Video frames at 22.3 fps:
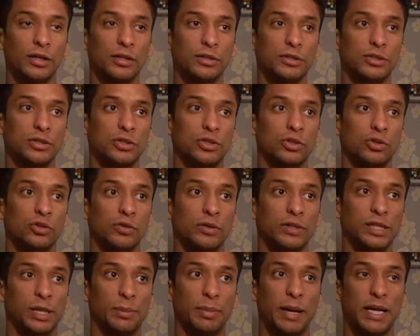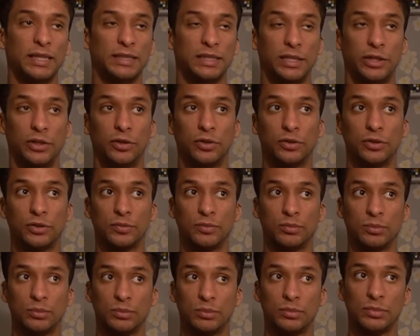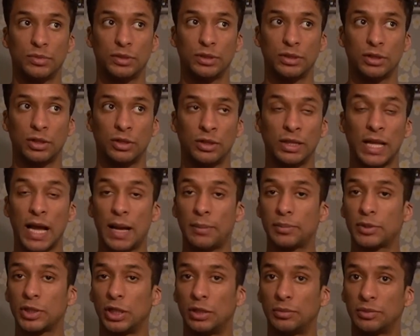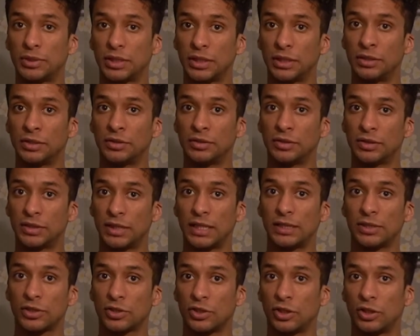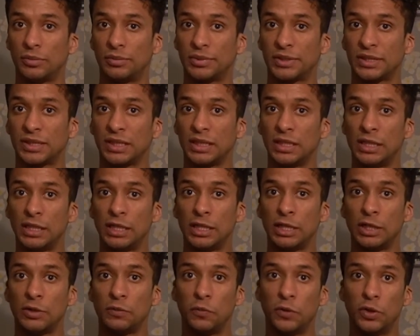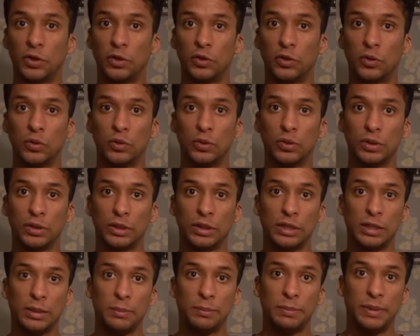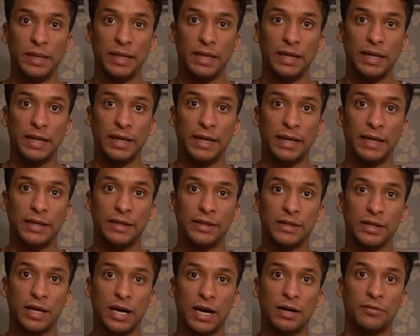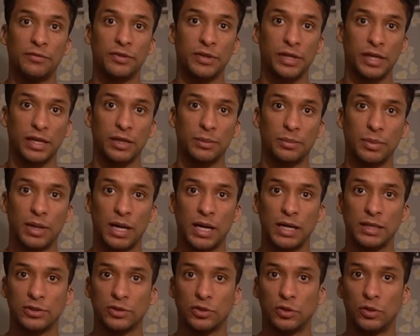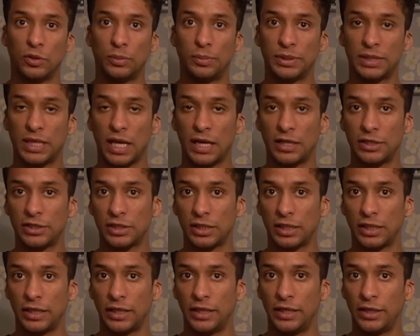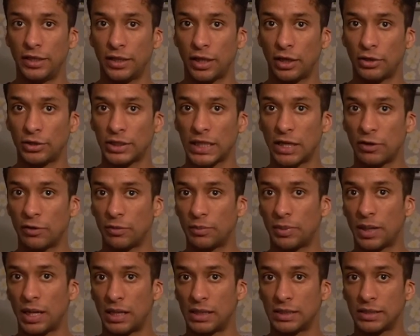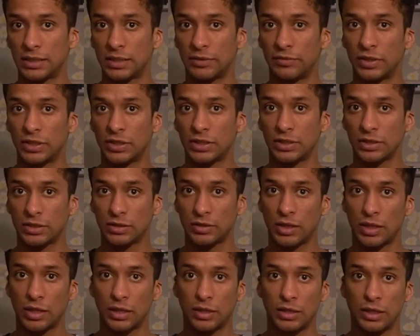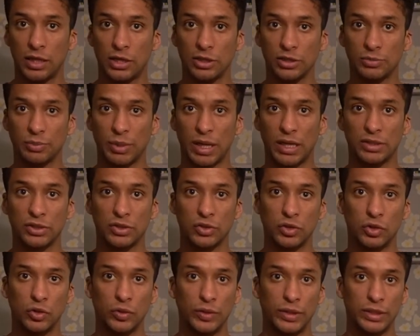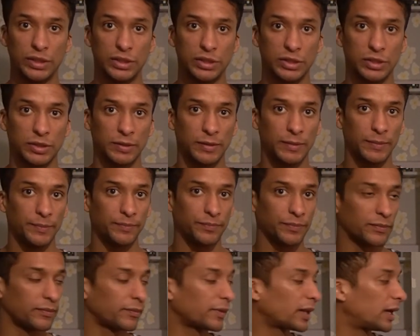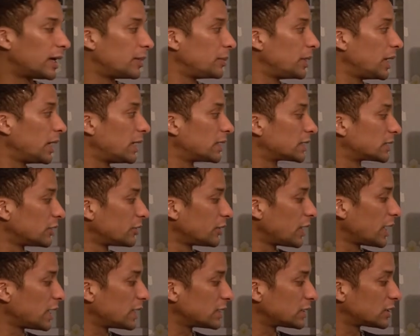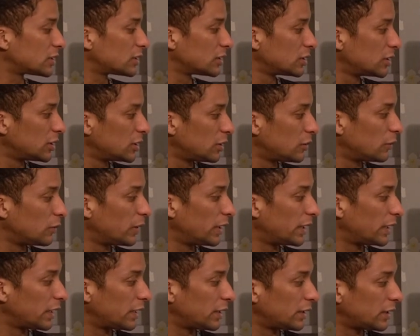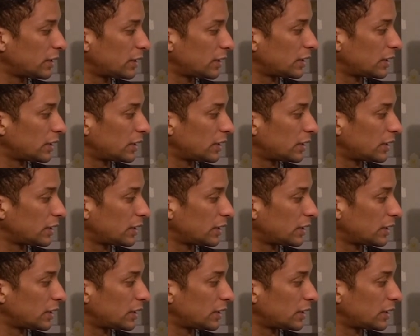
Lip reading: storage capacity on laptops and desktops will be in either gigabytes or potentially terabytes in this large amount of storage. So that's where